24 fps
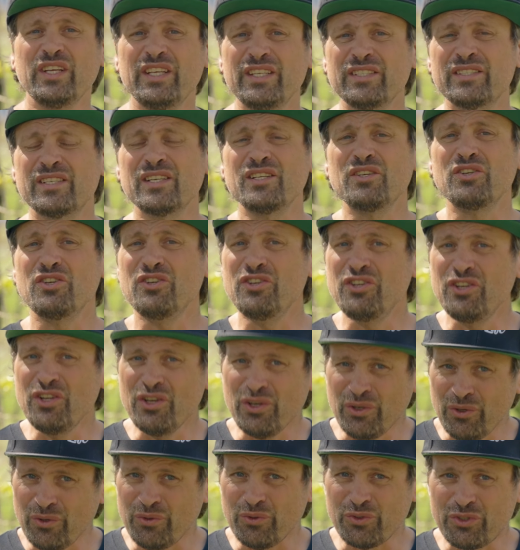isn't
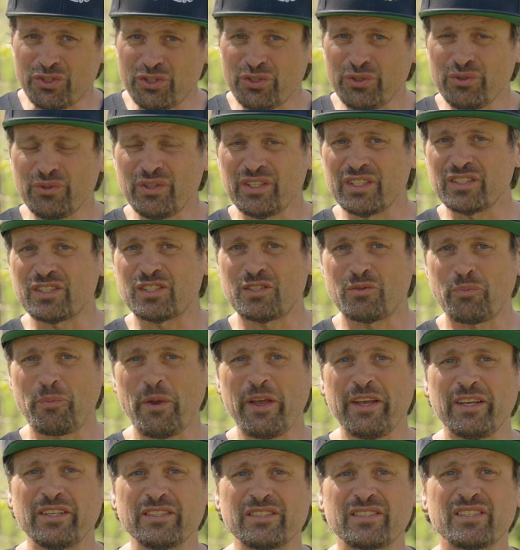new to this
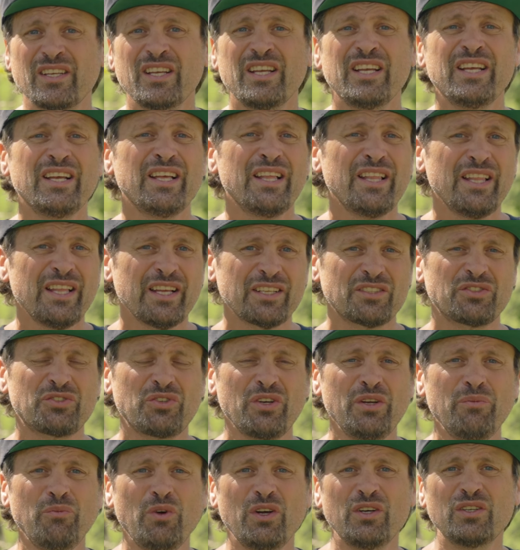space.
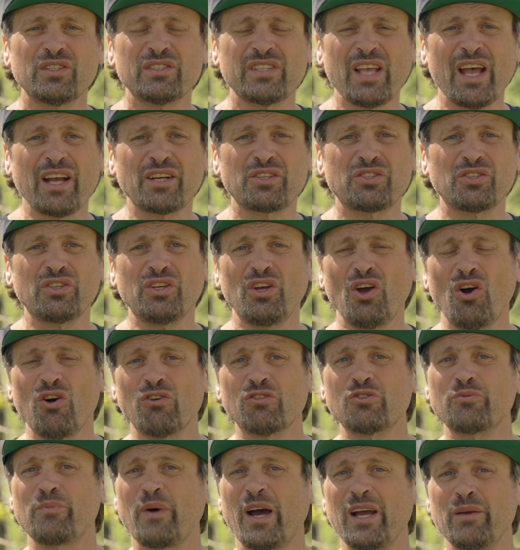Extreme Wheel is actually
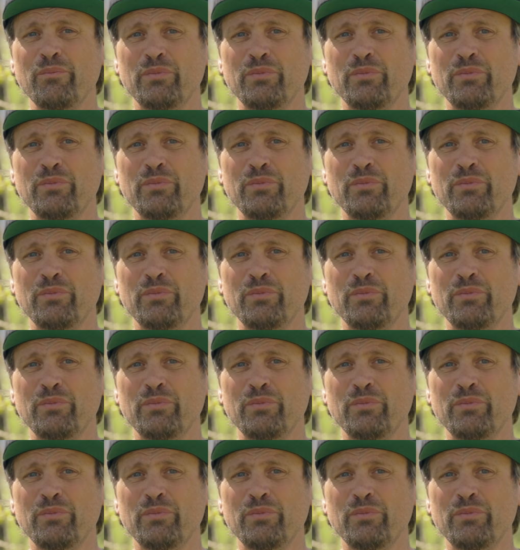owned by